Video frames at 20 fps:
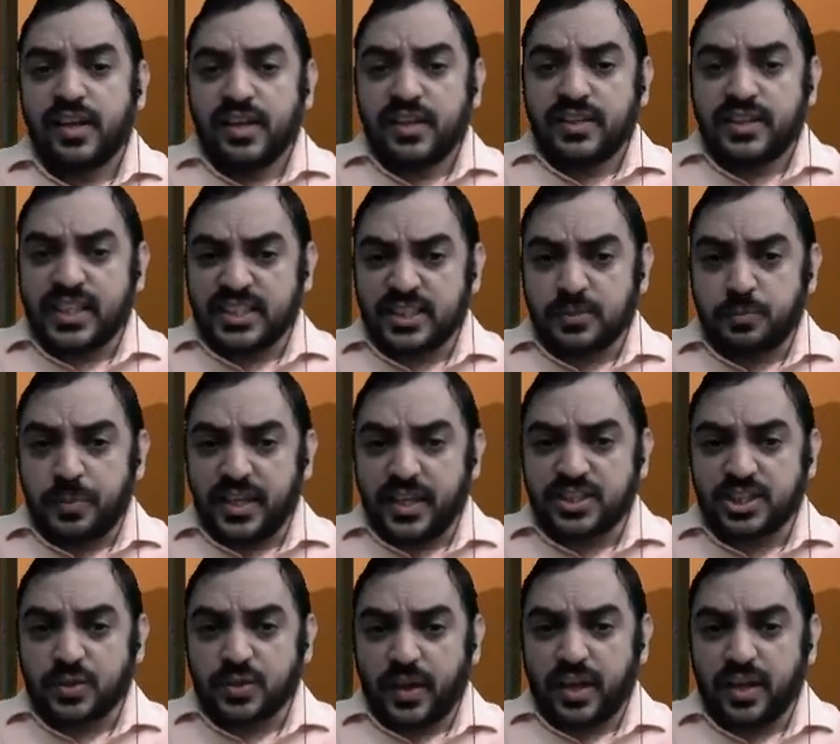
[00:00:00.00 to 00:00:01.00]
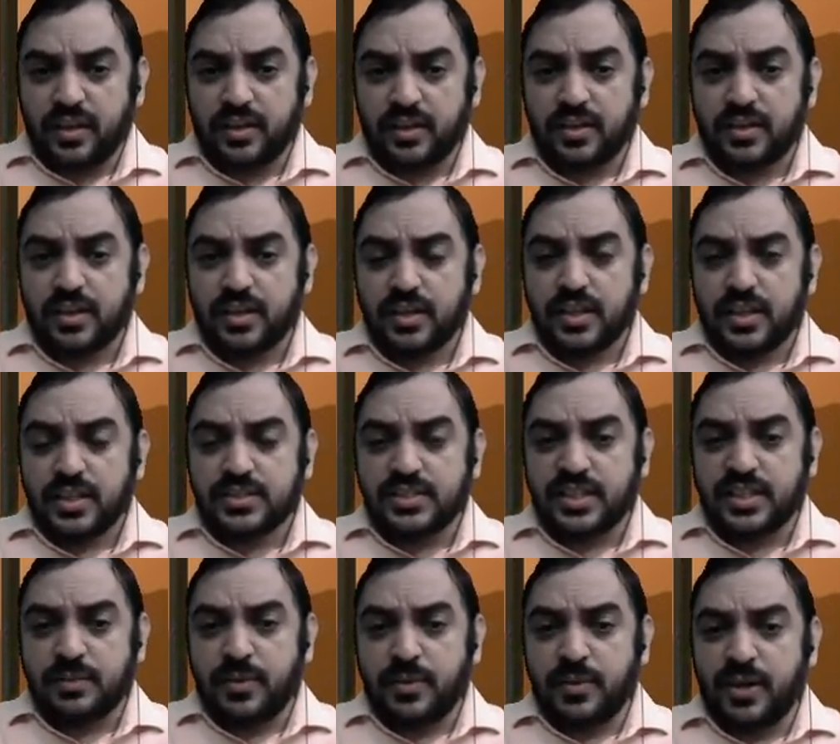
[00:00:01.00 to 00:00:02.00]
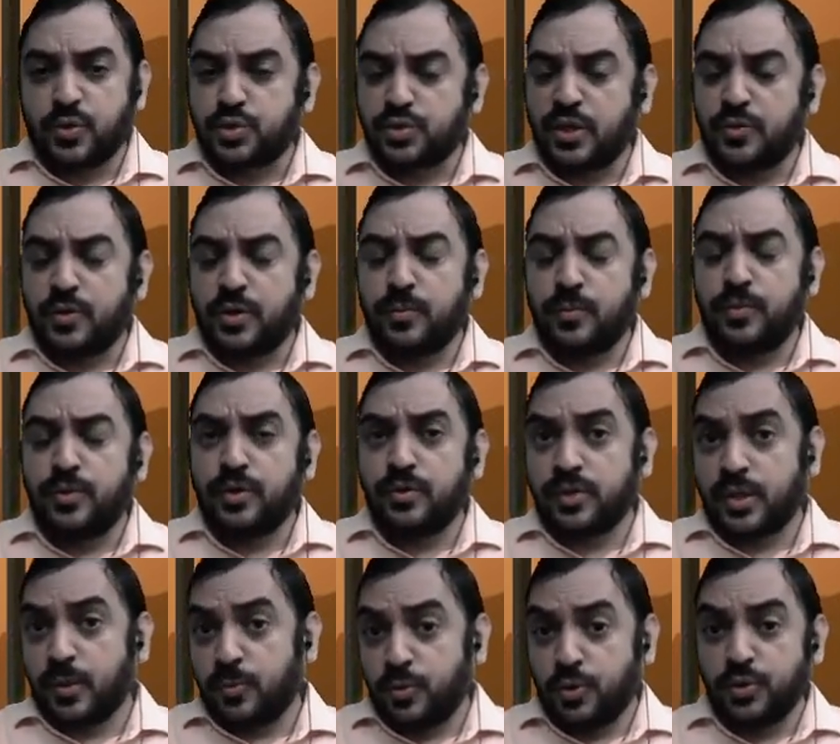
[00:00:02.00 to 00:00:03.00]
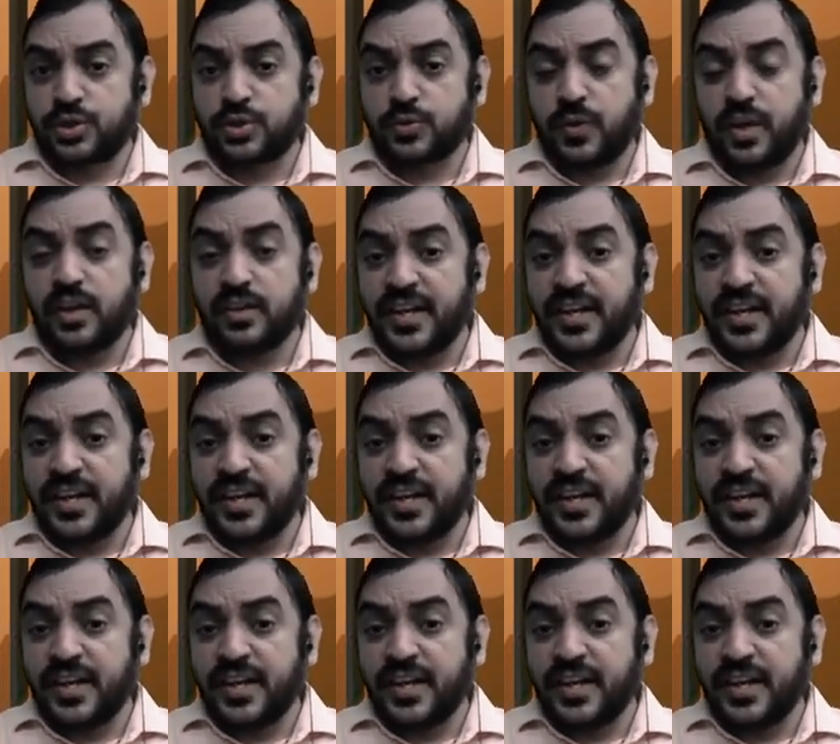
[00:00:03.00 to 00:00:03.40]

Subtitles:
This is B square, sigma 2 square W2 square.